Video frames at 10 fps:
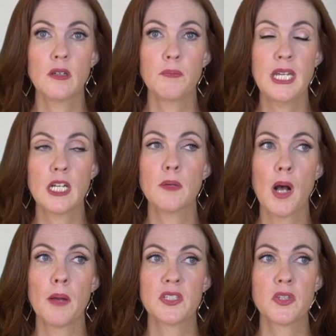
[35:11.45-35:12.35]
being a
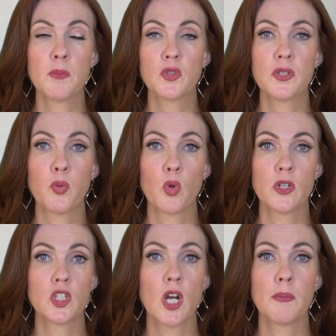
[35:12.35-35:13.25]
mom is the most
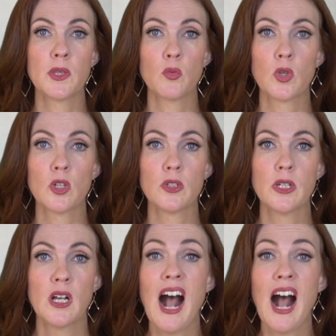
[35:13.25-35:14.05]
important job in the world.